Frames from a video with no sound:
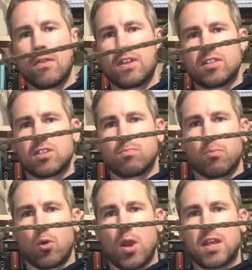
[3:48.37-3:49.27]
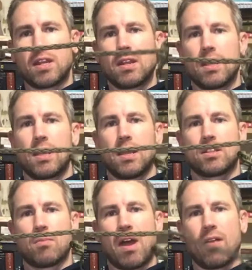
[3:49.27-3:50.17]
This is braided.
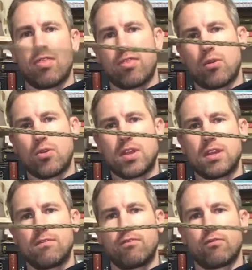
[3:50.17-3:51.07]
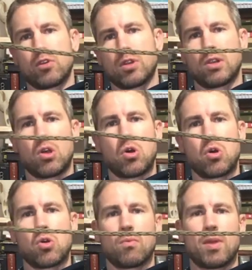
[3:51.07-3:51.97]
It's about 30 foot
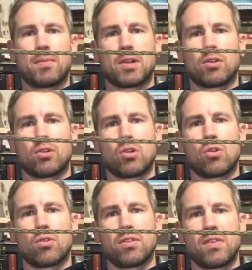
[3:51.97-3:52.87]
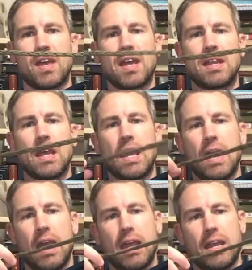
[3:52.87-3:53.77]
long, maybe a little longer than that.
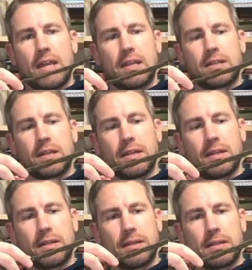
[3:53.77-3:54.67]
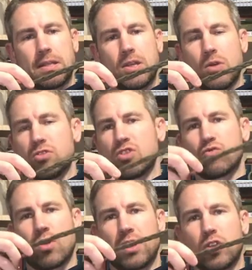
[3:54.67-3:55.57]
And it's
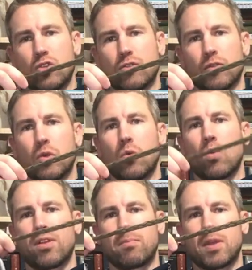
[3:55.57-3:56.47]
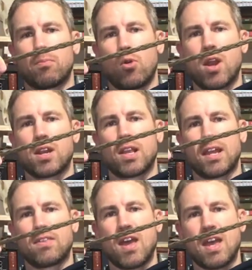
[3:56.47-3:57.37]
just really useful. With it being braided
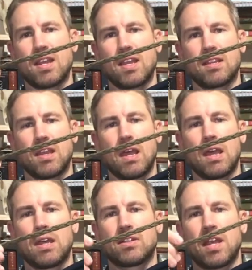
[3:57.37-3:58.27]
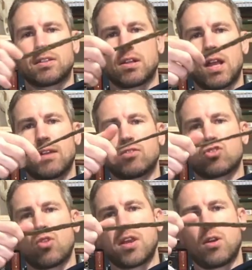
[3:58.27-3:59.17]
like that, it takes a lot of
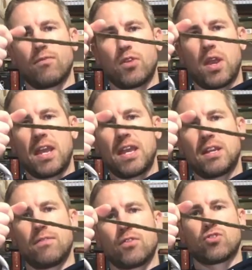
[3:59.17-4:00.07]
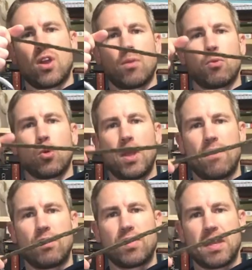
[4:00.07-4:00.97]
strain off your hand you're trying to pull
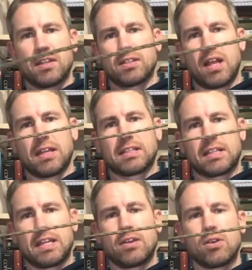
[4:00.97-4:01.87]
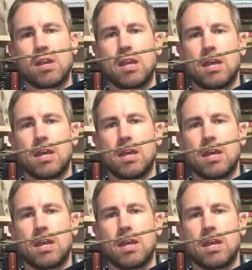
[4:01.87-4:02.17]
heavy things like deer.